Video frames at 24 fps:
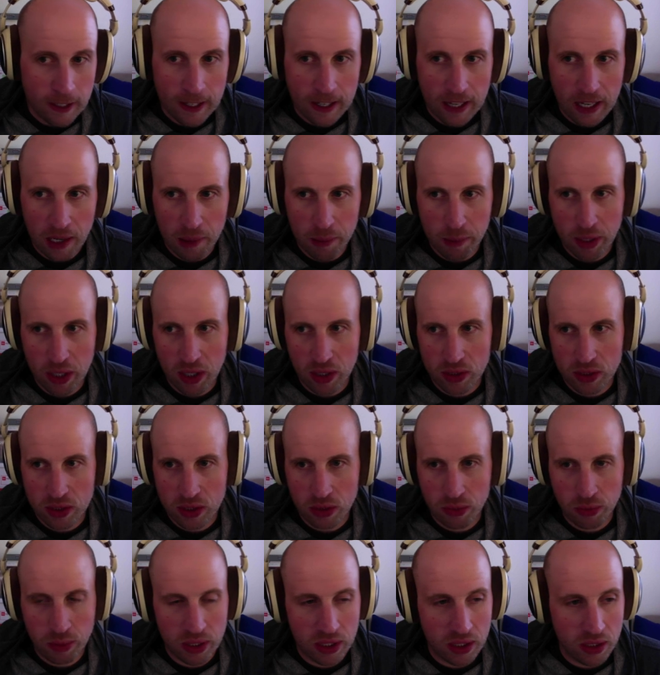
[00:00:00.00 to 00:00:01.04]
Um, it
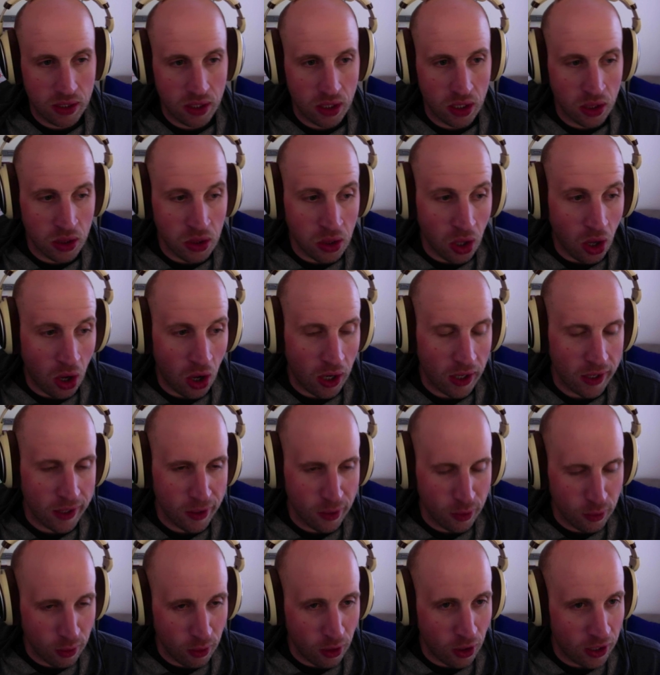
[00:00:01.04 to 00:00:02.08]
also will log
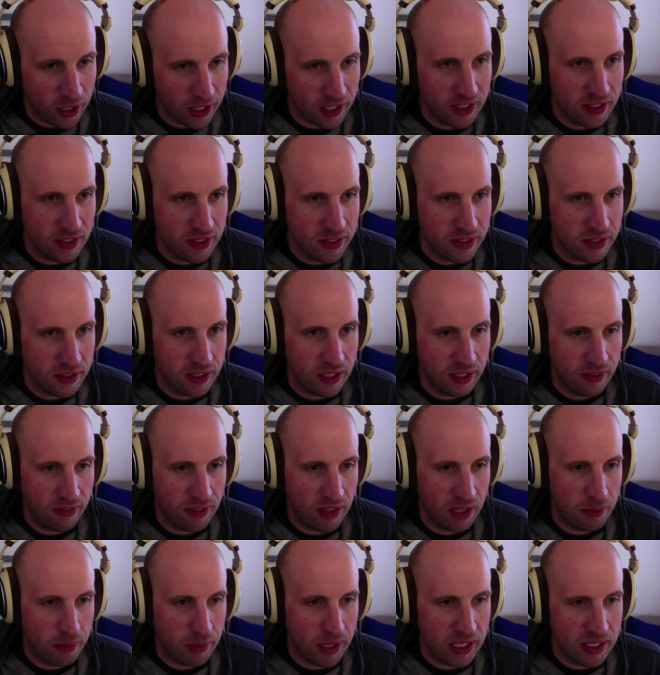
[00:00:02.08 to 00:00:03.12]
your logins, if
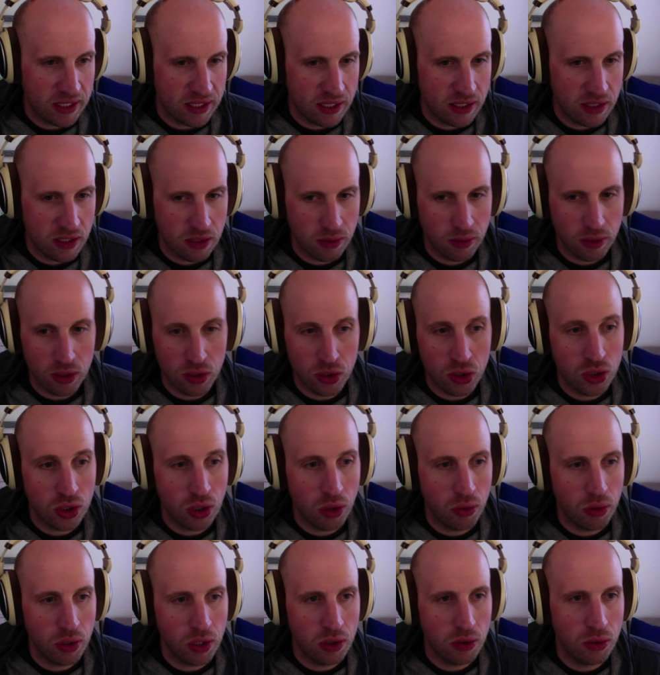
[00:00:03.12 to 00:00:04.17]
that makes sense. So it'll
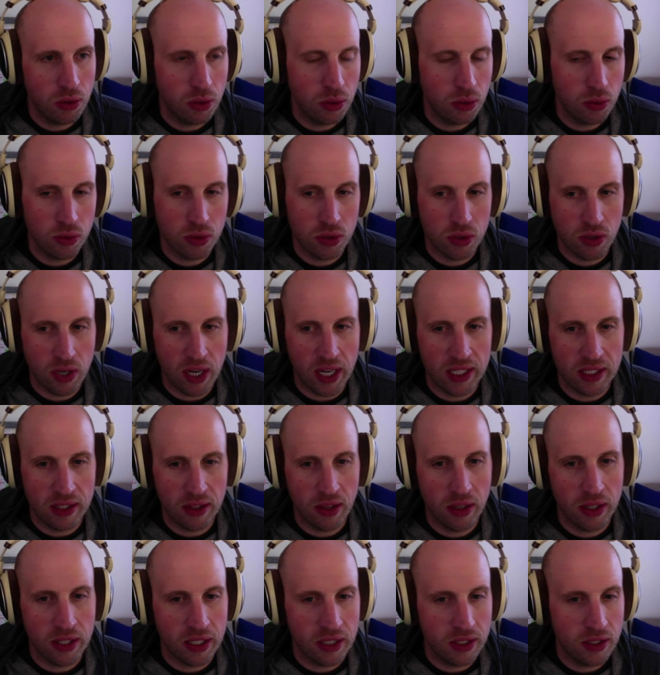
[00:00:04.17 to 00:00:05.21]
show you who's trying to
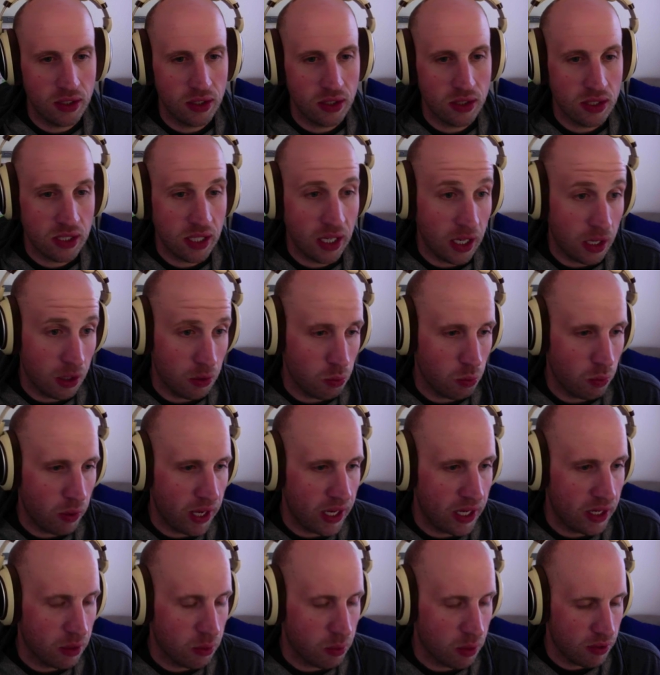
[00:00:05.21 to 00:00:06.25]
log into your site and
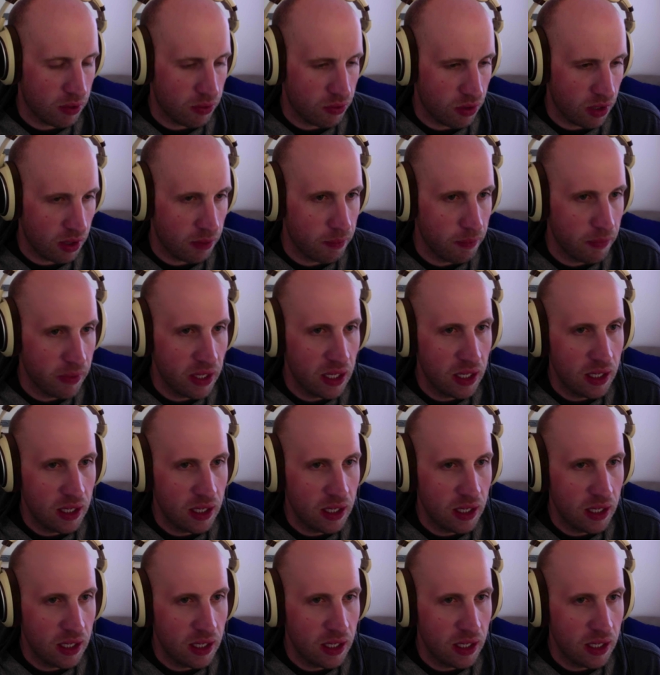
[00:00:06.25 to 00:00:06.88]
when and from.